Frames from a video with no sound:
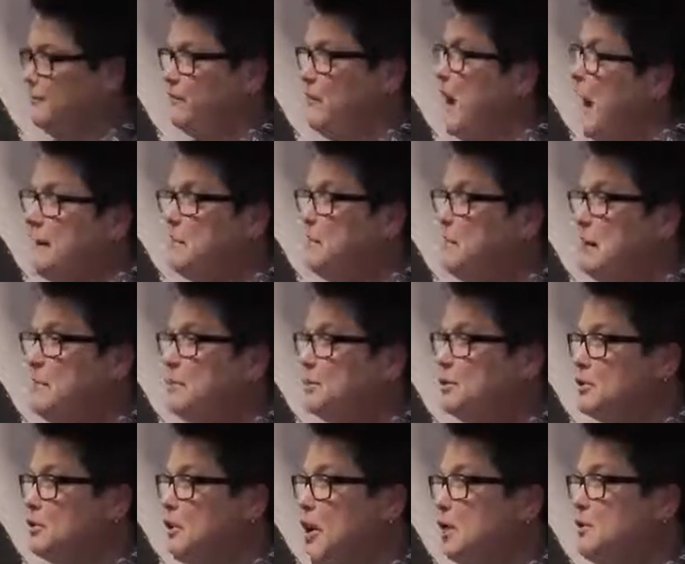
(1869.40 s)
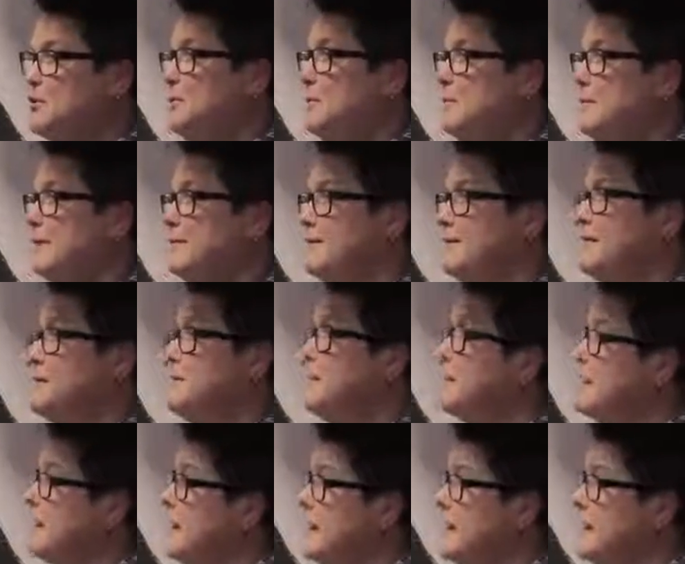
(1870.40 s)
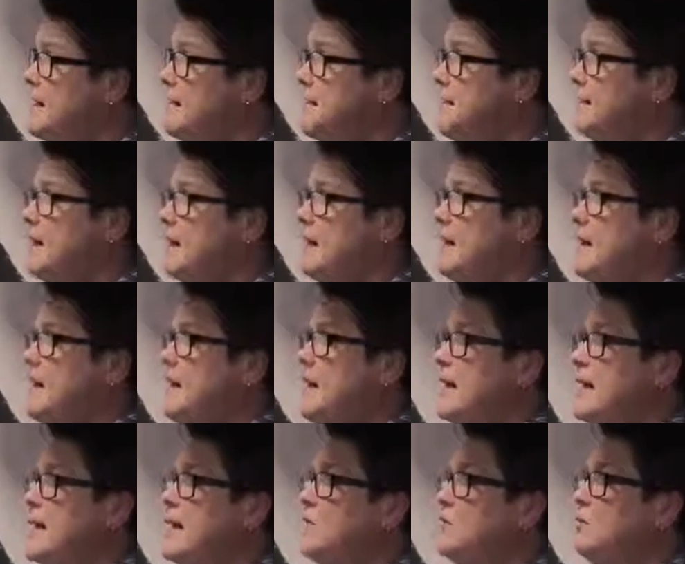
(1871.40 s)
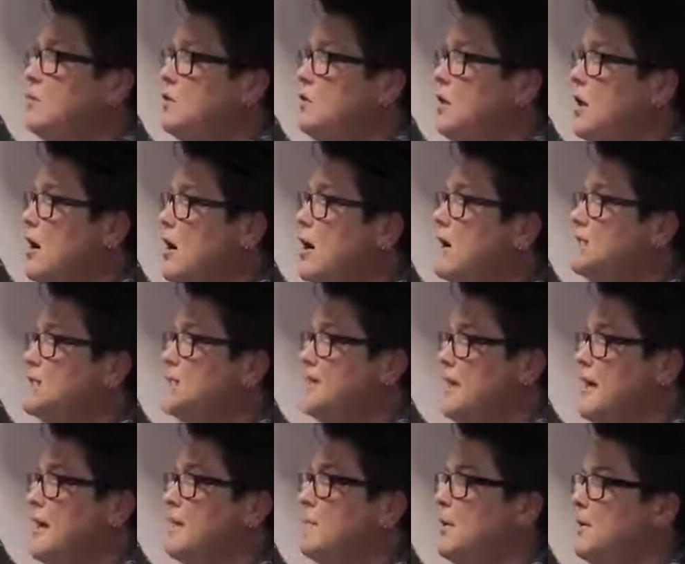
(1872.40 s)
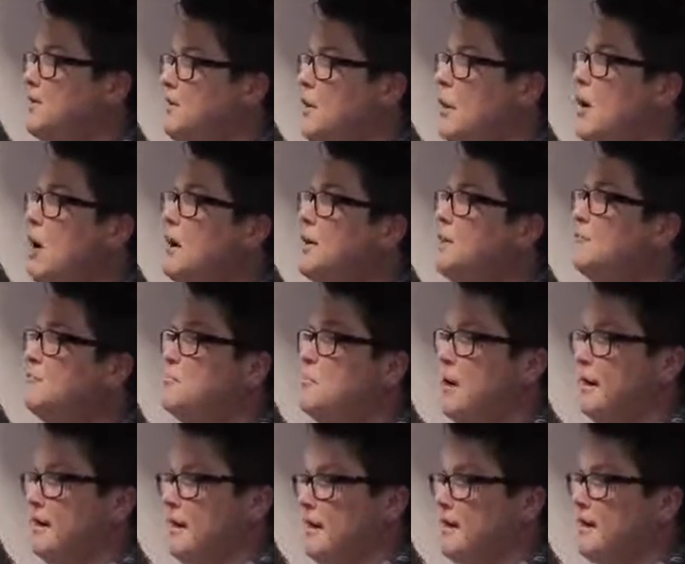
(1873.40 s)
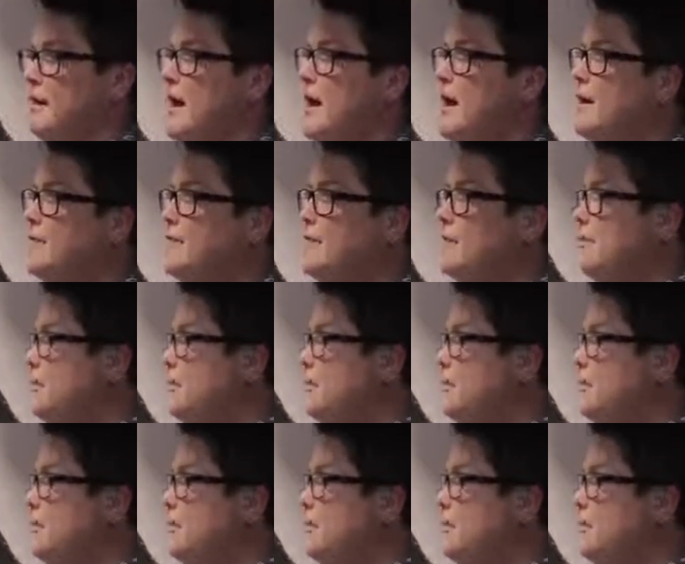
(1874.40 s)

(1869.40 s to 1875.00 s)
find people to talk to about this because it will cost them a ton of money. Every